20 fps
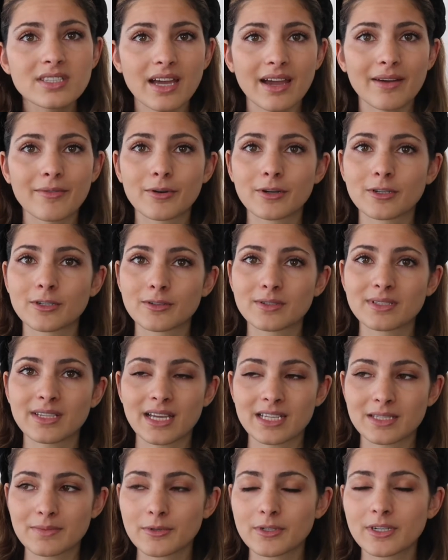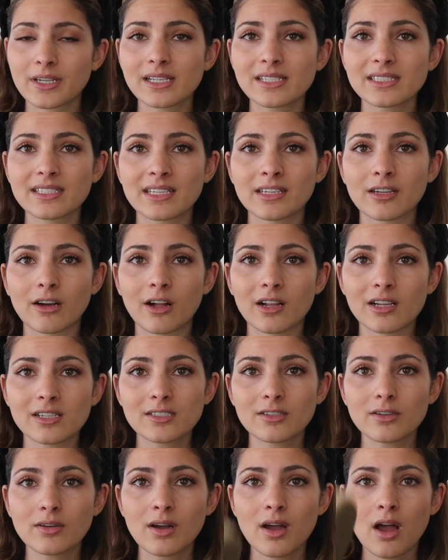I wore those Espadrilles, and
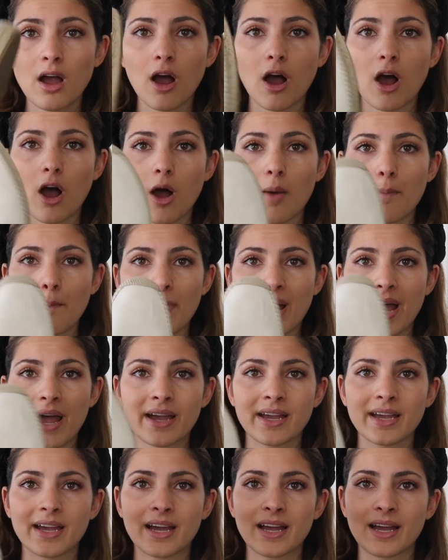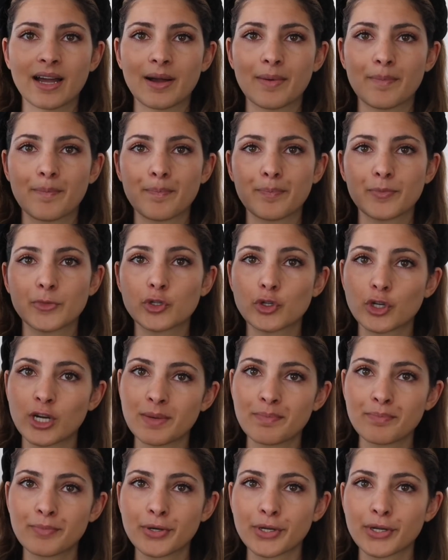also on my
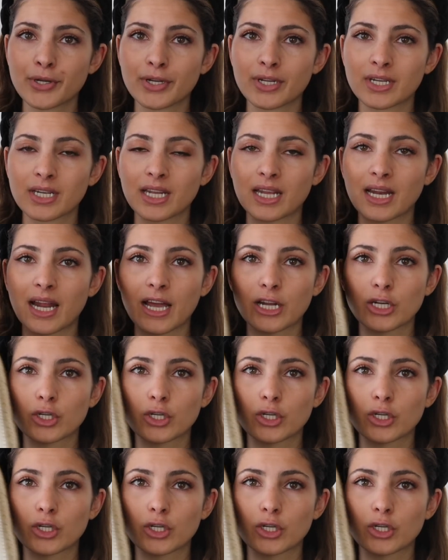trip that I